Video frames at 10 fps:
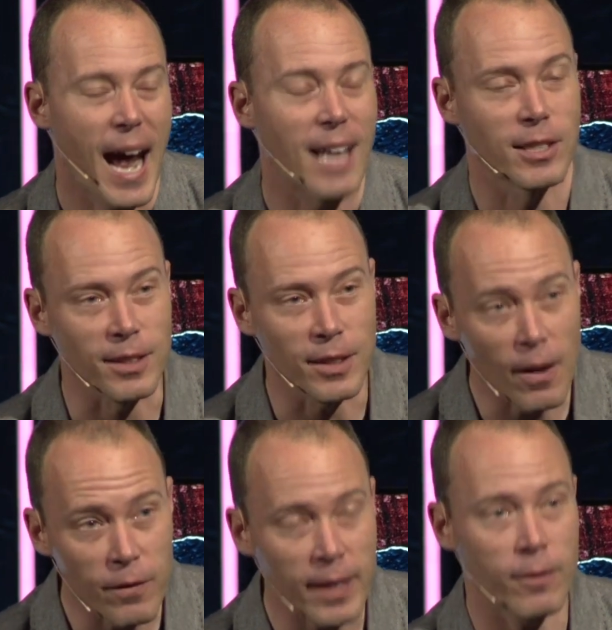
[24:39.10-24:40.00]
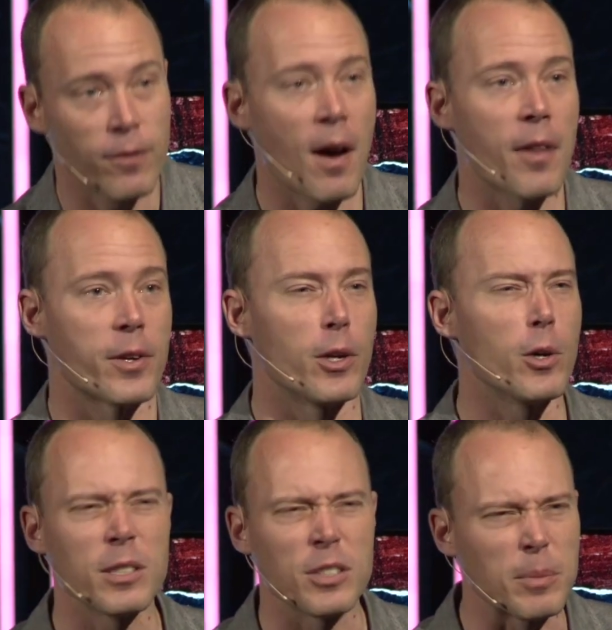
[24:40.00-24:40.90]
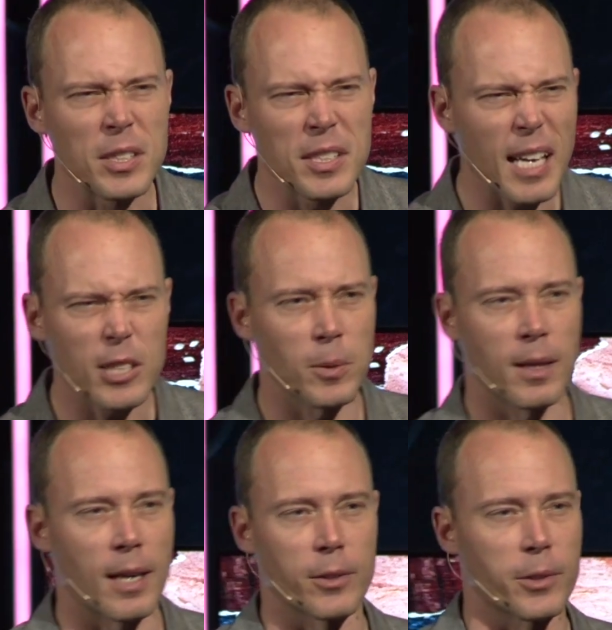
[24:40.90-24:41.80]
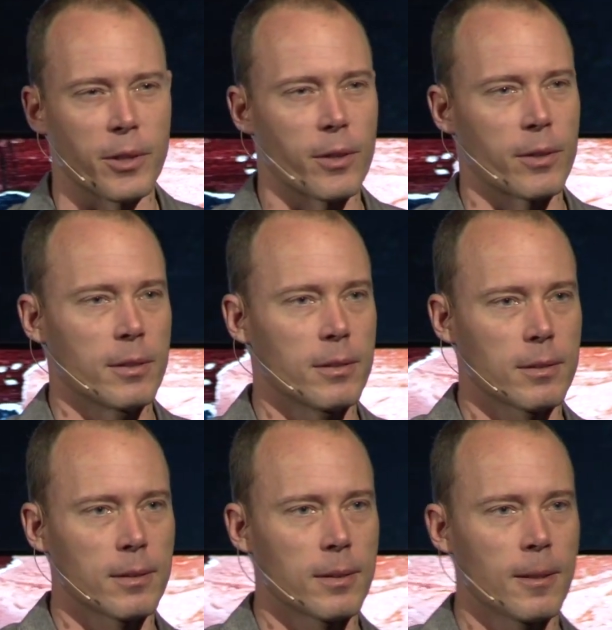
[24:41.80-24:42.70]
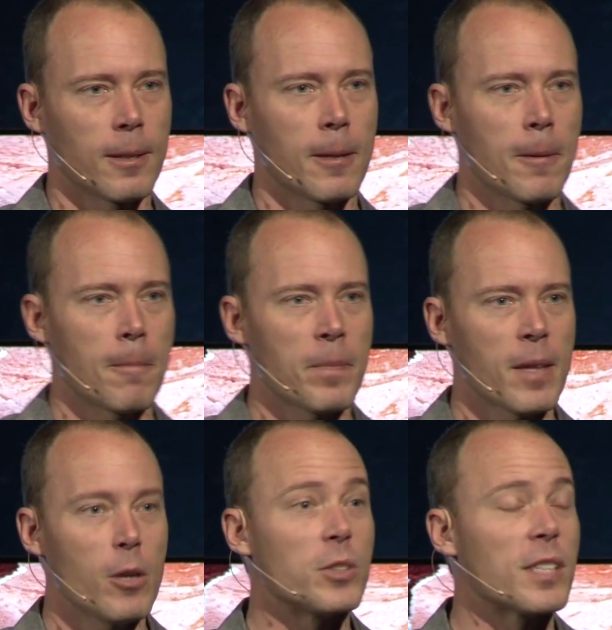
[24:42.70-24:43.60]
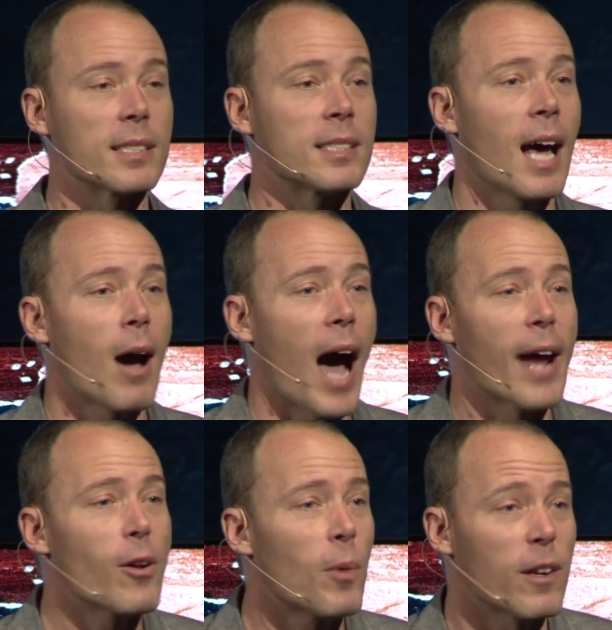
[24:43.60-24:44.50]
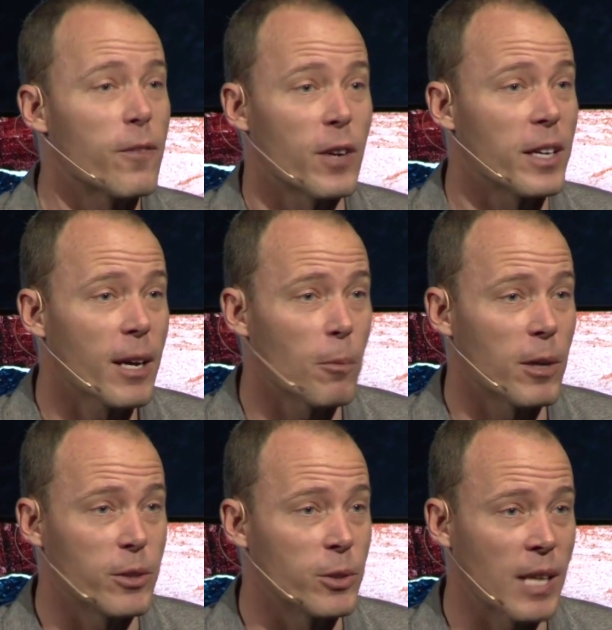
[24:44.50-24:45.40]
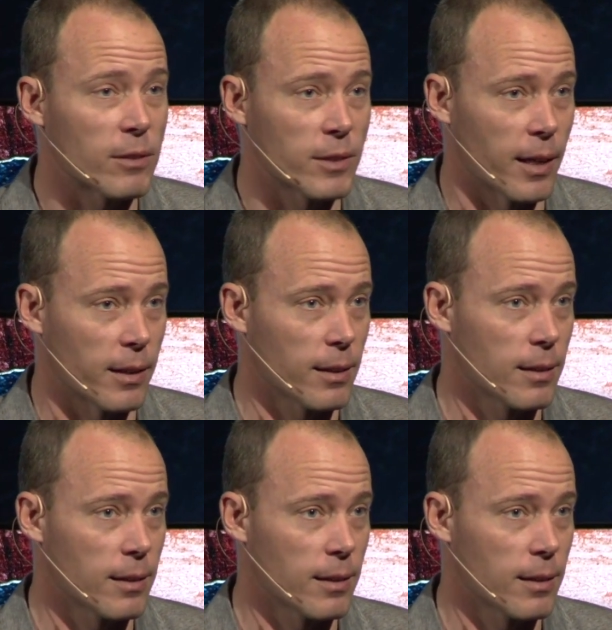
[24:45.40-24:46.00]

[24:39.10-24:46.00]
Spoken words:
As a loving father who is obsessed with that little girl, who says, I don't want to forget what you sound like.